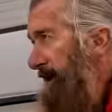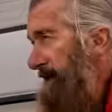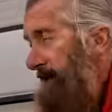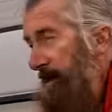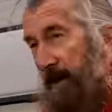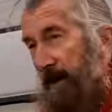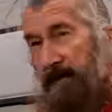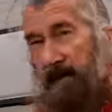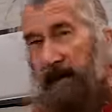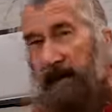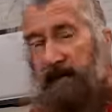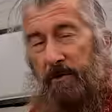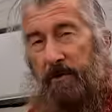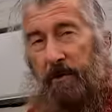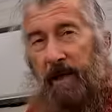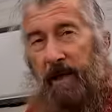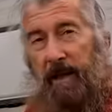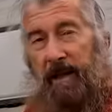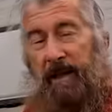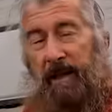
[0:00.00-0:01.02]
So there
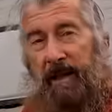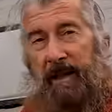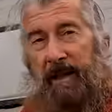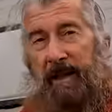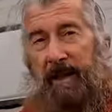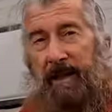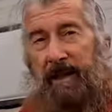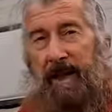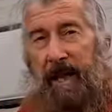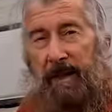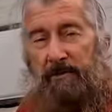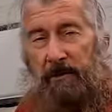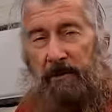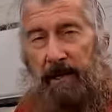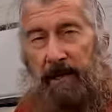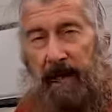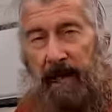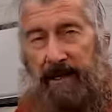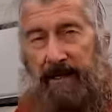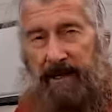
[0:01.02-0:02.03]
are uh, a couple
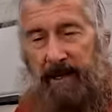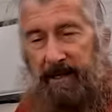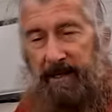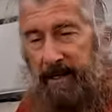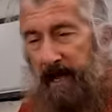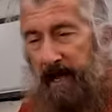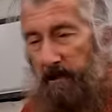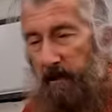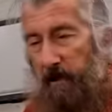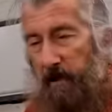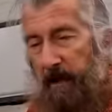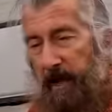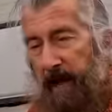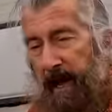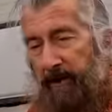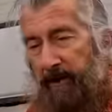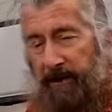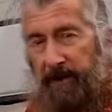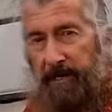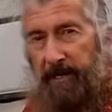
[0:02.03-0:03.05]
of last things. Now all
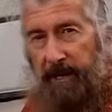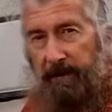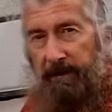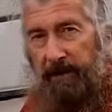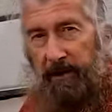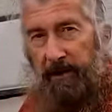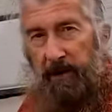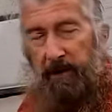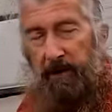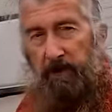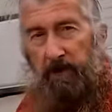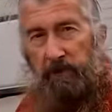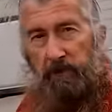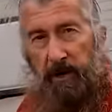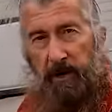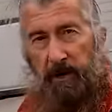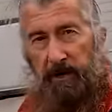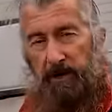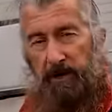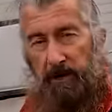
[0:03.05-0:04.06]
the other stuff that I would
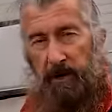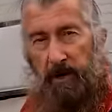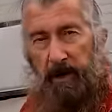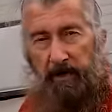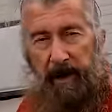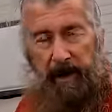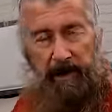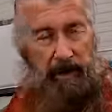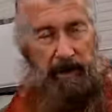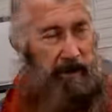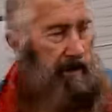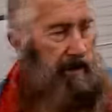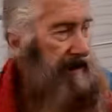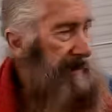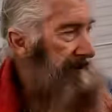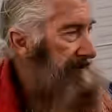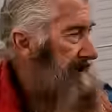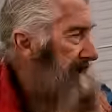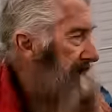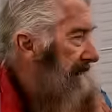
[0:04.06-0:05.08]
want to talk about, like I'd
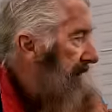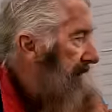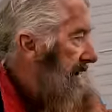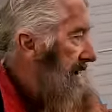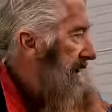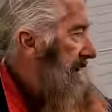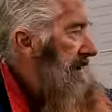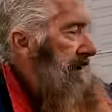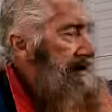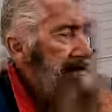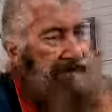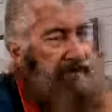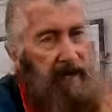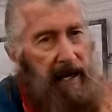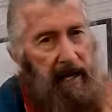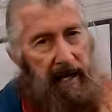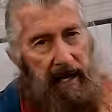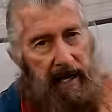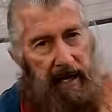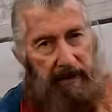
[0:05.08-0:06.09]
love to have a,
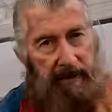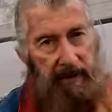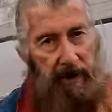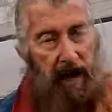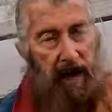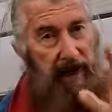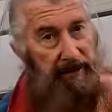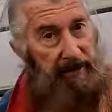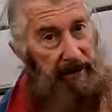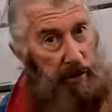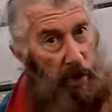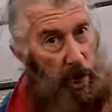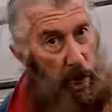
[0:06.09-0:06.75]
if I had the